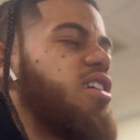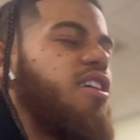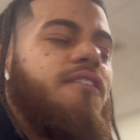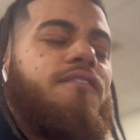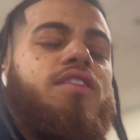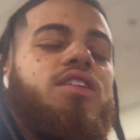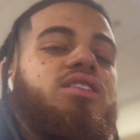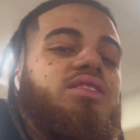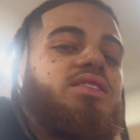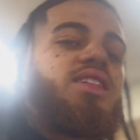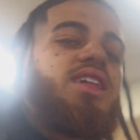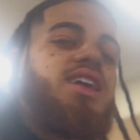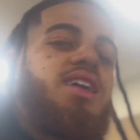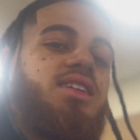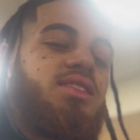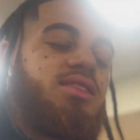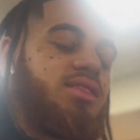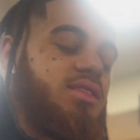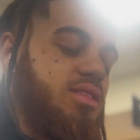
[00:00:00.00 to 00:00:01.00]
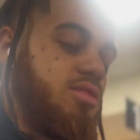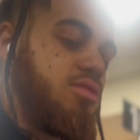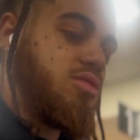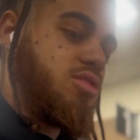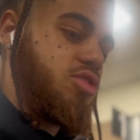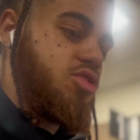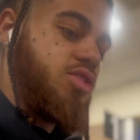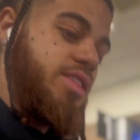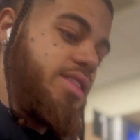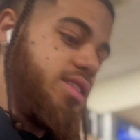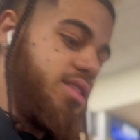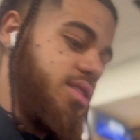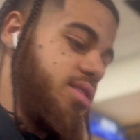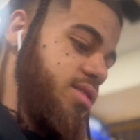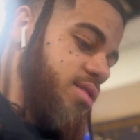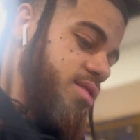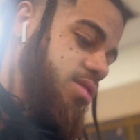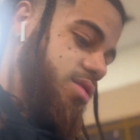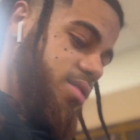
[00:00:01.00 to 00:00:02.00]
First class, it was straight.
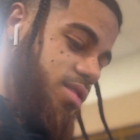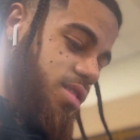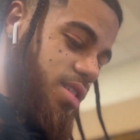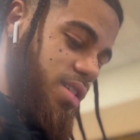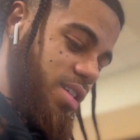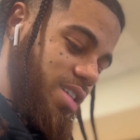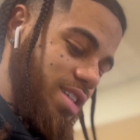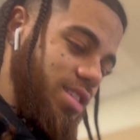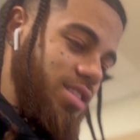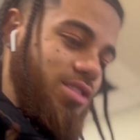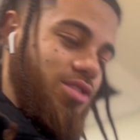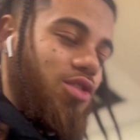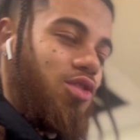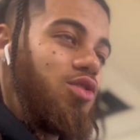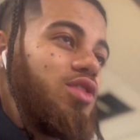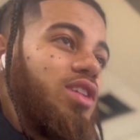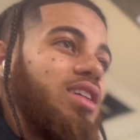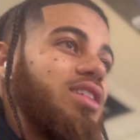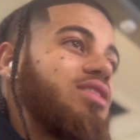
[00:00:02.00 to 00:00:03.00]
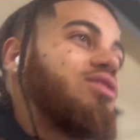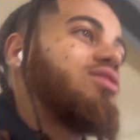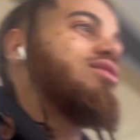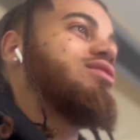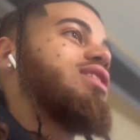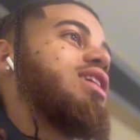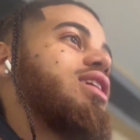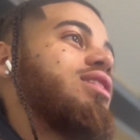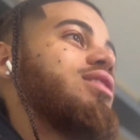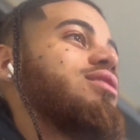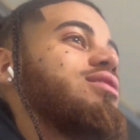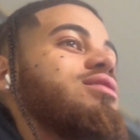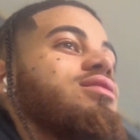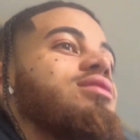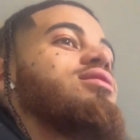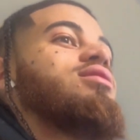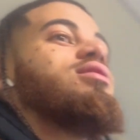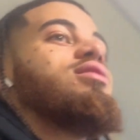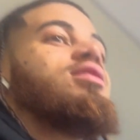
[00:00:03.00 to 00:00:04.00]
It's cool, I ain't gonna lie.
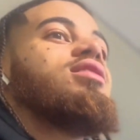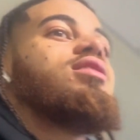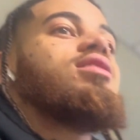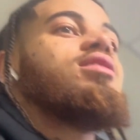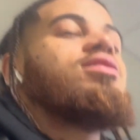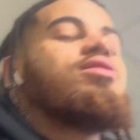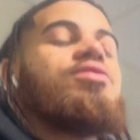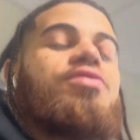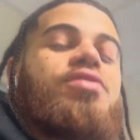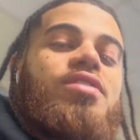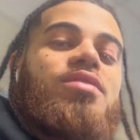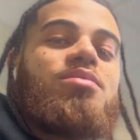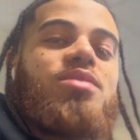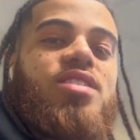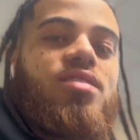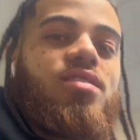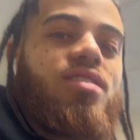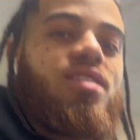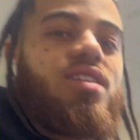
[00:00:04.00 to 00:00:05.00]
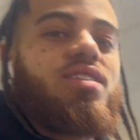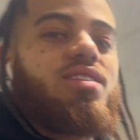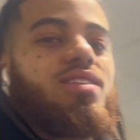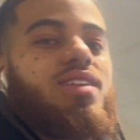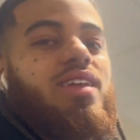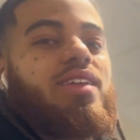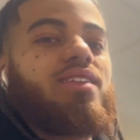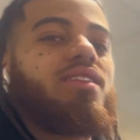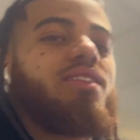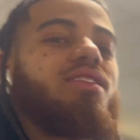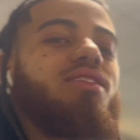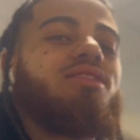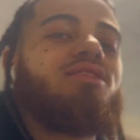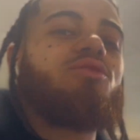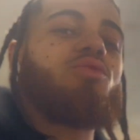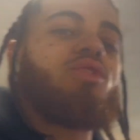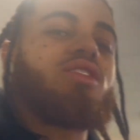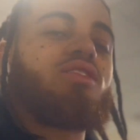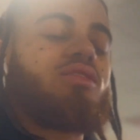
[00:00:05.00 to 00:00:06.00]
You feel me? It's like easy
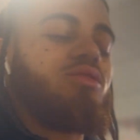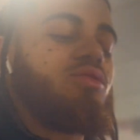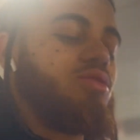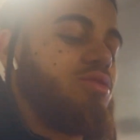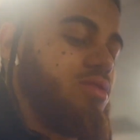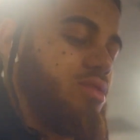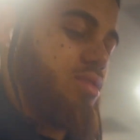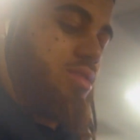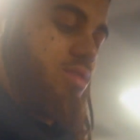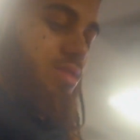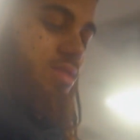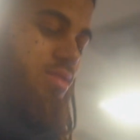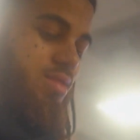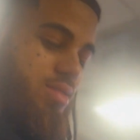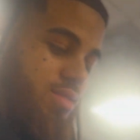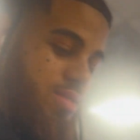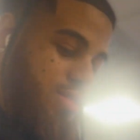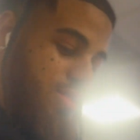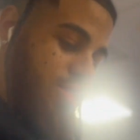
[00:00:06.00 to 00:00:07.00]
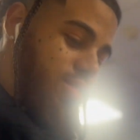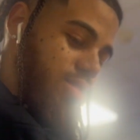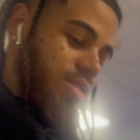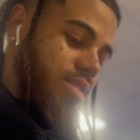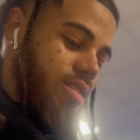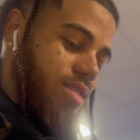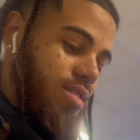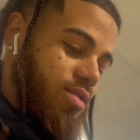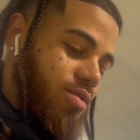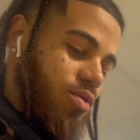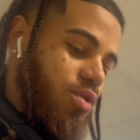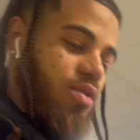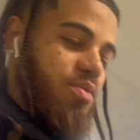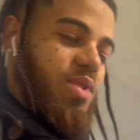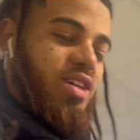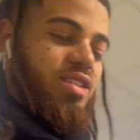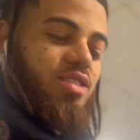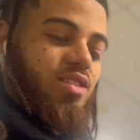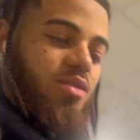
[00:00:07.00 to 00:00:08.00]
work to do. What am
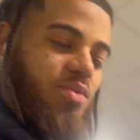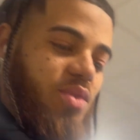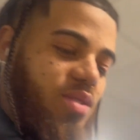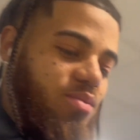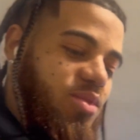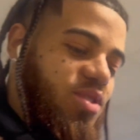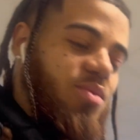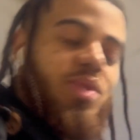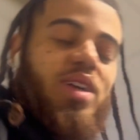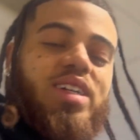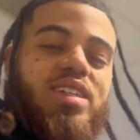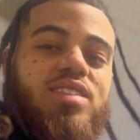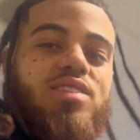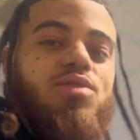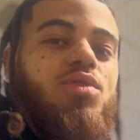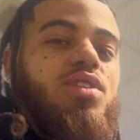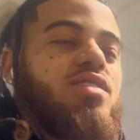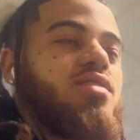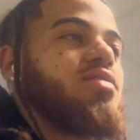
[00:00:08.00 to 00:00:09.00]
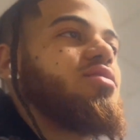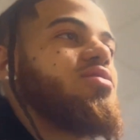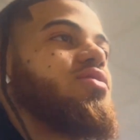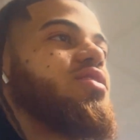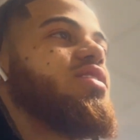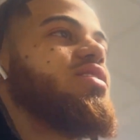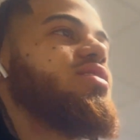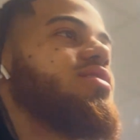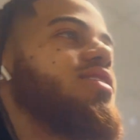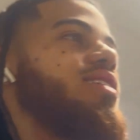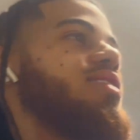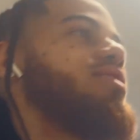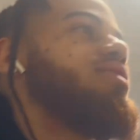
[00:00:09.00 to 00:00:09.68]
I talking about? I'm talking about easy work to do. It's like,